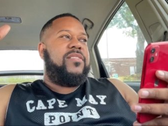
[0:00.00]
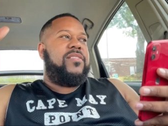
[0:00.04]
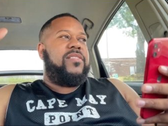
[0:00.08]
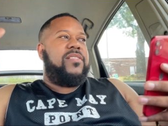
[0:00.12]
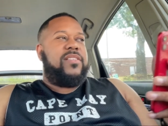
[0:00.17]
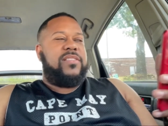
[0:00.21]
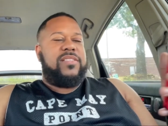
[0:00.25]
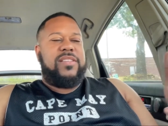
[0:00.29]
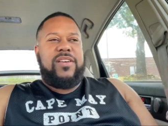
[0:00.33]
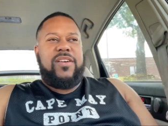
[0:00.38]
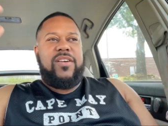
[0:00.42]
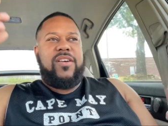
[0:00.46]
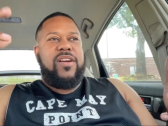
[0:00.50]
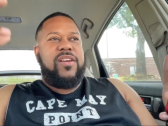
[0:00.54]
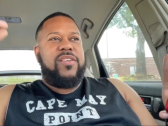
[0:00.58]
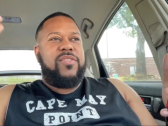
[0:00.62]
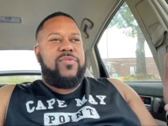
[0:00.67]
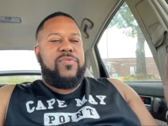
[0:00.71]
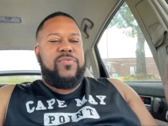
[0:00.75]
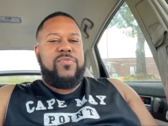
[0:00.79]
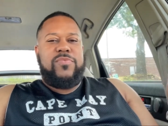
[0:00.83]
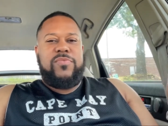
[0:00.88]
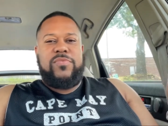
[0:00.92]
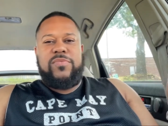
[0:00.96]
I was like, all right,
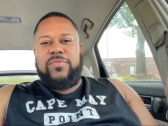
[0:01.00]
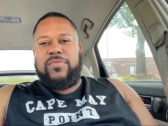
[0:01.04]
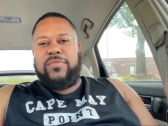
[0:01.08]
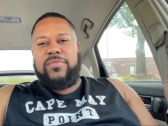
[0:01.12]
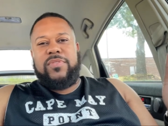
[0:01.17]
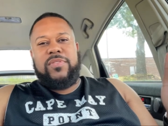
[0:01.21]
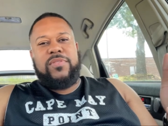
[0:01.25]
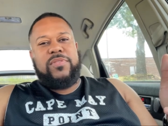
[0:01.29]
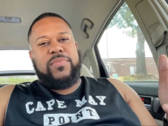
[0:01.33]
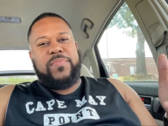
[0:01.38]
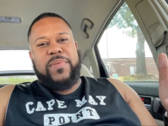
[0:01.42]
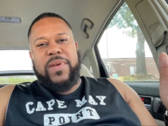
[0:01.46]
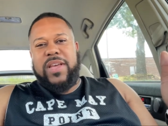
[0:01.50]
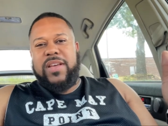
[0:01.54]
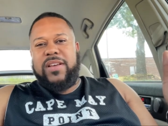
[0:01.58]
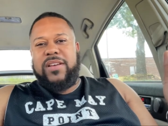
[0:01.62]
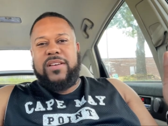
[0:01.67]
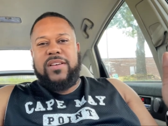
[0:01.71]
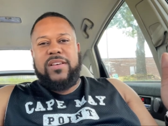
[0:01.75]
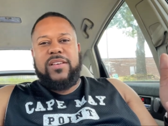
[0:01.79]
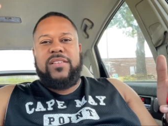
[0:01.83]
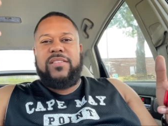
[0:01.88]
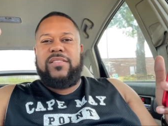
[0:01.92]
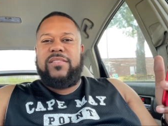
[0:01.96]
cool. It was paying
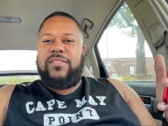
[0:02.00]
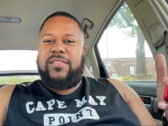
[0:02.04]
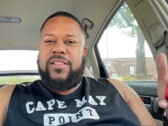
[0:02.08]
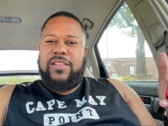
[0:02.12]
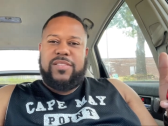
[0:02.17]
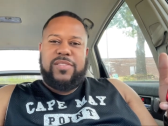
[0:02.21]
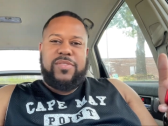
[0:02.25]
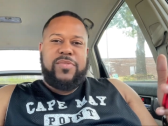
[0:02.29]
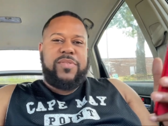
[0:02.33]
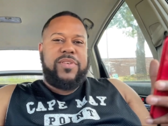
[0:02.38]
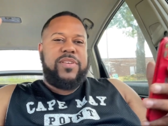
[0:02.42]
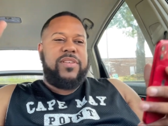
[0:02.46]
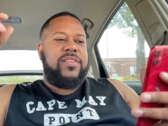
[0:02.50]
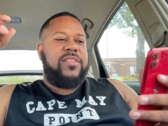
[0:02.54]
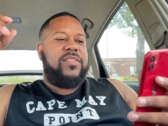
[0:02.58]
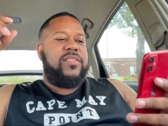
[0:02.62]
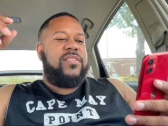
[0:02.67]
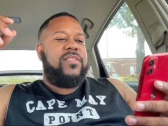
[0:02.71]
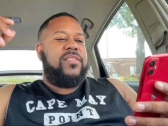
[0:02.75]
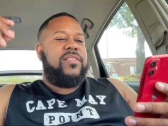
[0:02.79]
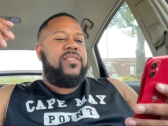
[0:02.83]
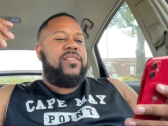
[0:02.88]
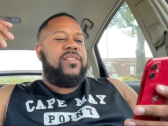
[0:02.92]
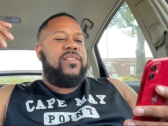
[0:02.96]
good. Let's do it.
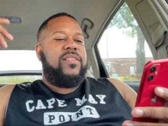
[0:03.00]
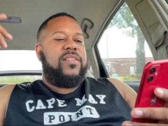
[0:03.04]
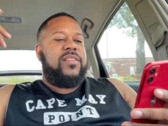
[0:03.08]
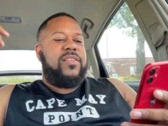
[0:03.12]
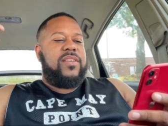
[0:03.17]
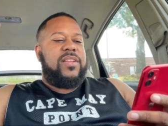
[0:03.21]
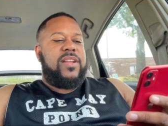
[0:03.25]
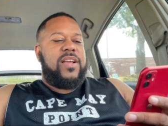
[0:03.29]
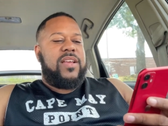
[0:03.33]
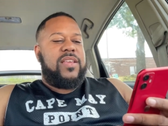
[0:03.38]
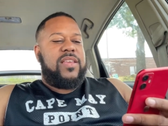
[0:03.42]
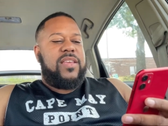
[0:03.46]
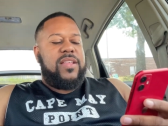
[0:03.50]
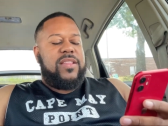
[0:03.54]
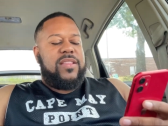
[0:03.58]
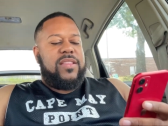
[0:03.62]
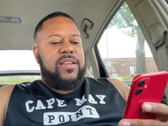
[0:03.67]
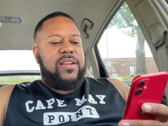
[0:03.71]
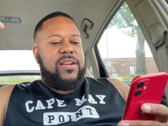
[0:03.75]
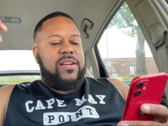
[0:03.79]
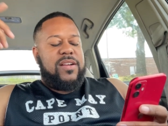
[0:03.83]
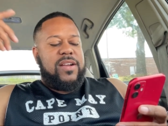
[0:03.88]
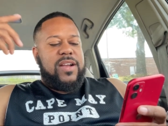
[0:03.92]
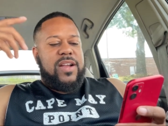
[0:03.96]
And I get
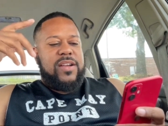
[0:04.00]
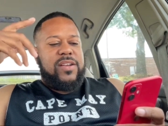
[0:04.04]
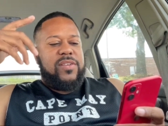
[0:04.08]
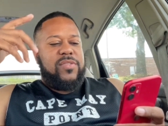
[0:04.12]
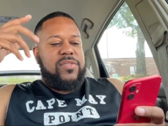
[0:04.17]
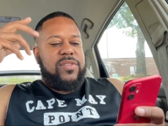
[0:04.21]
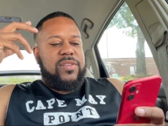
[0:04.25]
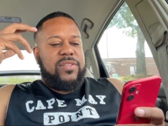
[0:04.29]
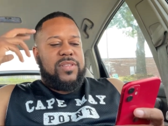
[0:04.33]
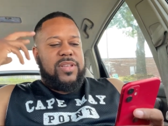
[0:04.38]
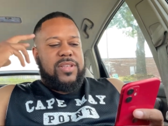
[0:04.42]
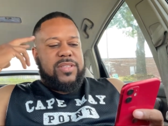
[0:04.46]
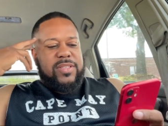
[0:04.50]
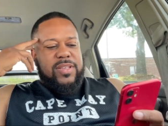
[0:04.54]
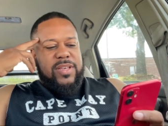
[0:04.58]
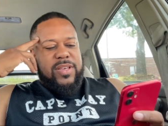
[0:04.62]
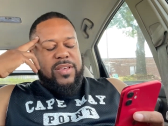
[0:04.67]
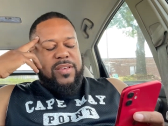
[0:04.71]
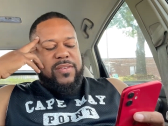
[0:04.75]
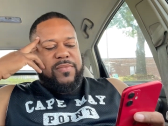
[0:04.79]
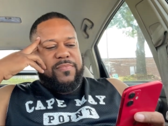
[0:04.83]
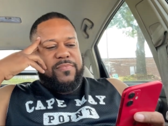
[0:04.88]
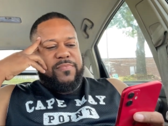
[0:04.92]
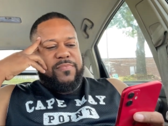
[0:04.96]
there and I notice, I said,